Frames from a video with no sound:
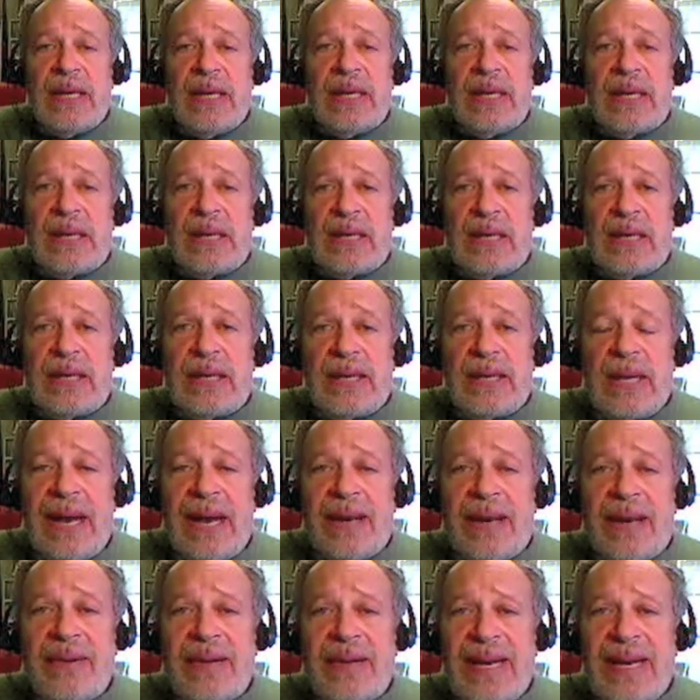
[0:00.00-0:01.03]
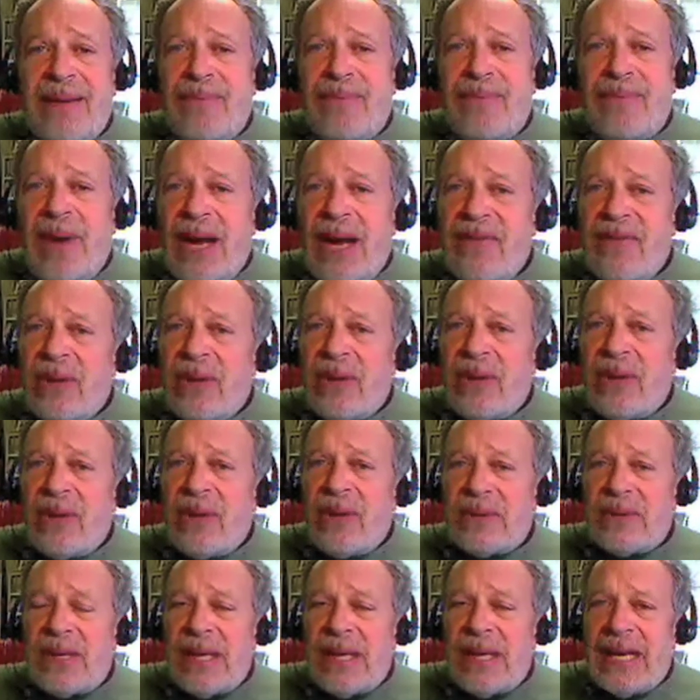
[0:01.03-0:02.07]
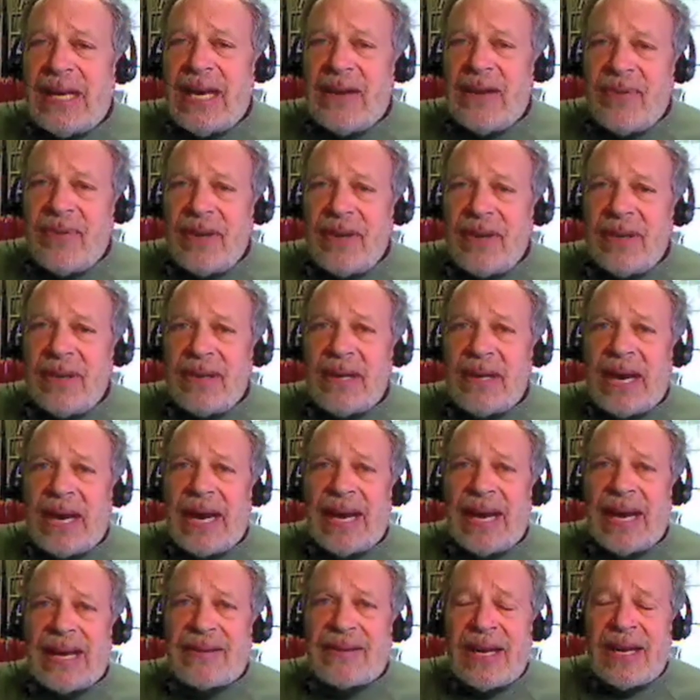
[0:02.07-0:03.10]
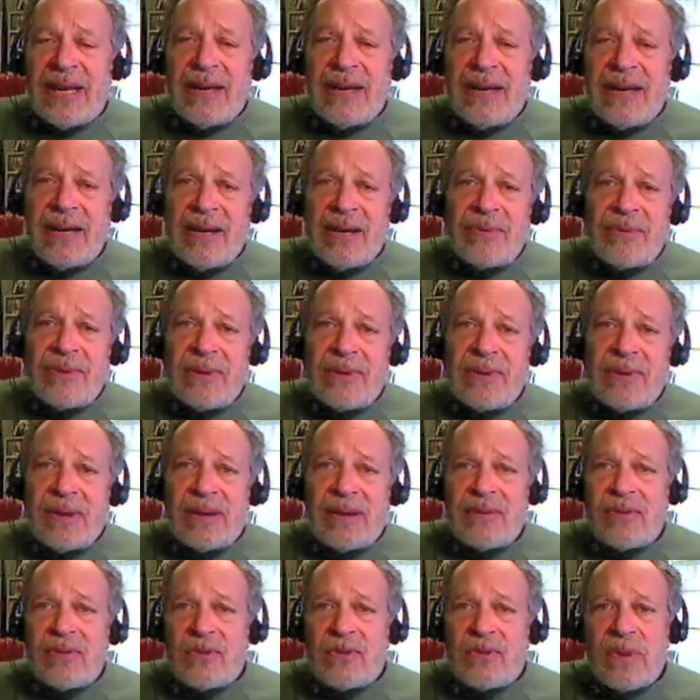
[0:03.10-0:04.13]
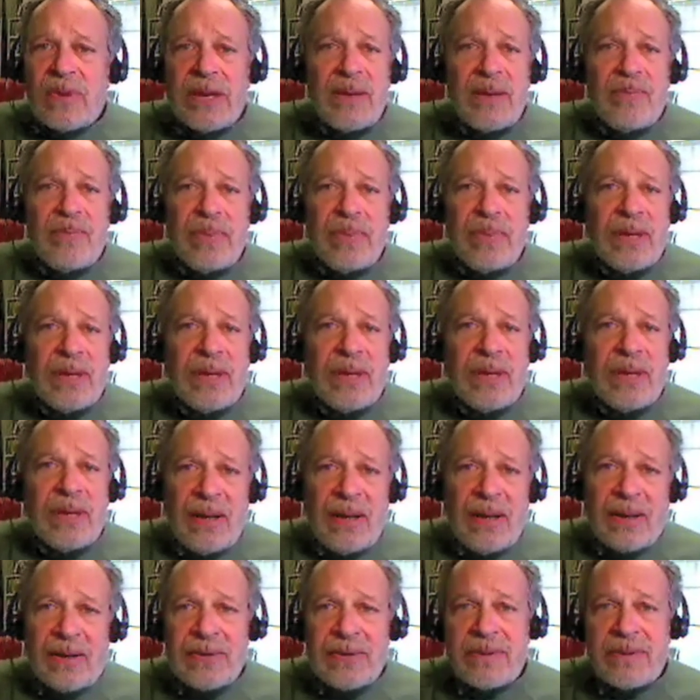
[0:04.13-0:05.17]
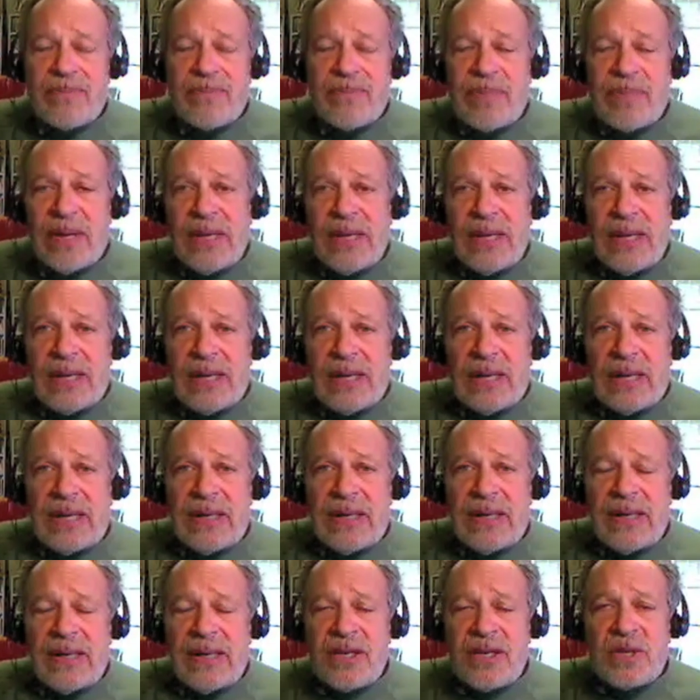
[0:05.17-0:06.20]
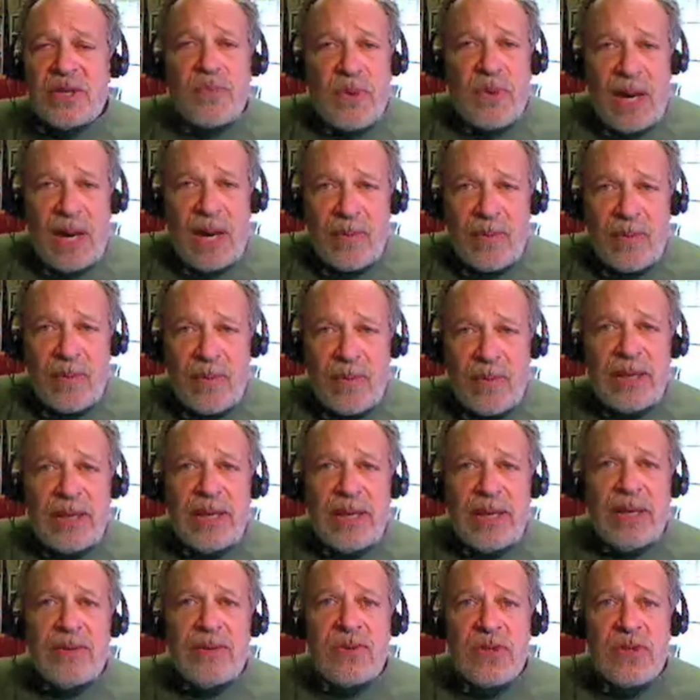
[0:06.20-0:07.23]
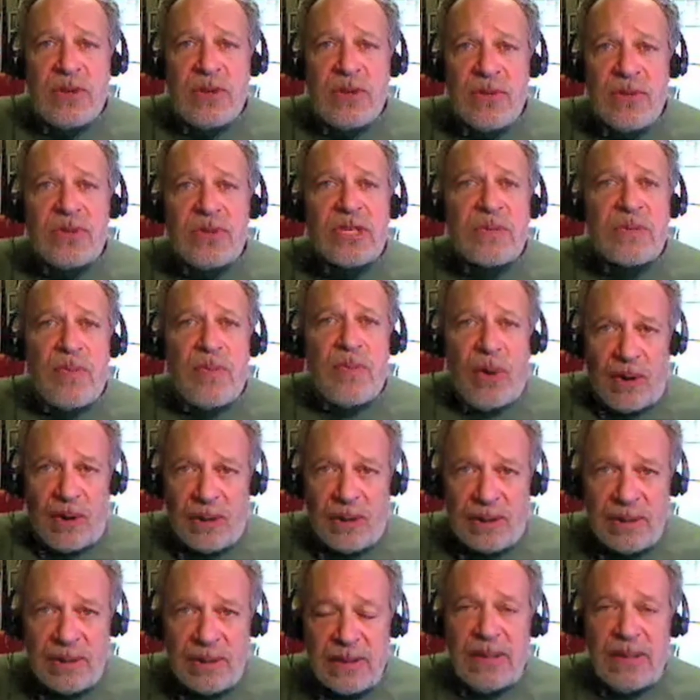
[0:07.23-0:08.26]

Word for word: Uh, and in my view, even at $820 billion, uh, it is probably too small.